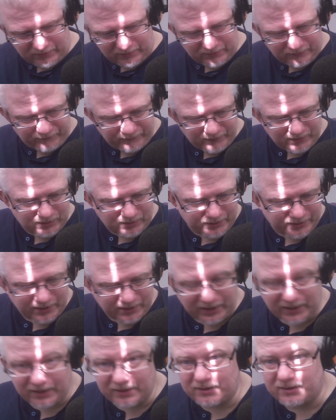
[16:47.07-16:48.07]

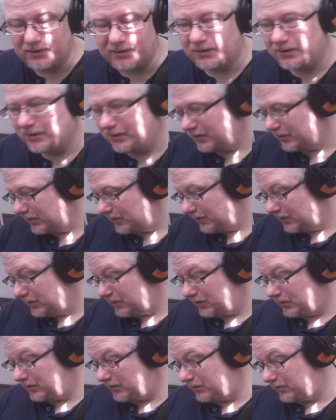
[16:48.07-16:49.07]
feeling, and
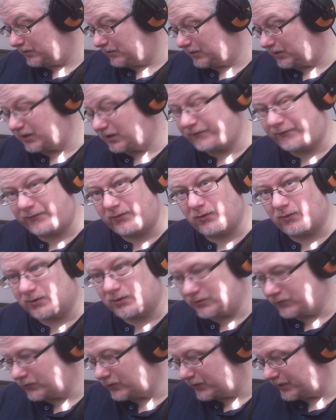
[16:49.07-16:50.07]
if
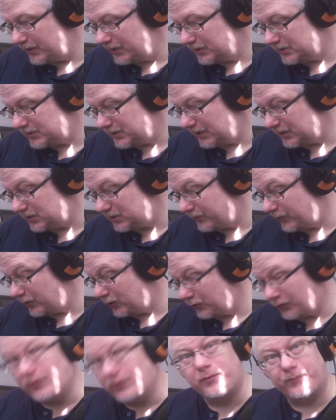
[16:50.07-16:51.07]
you're really sensible,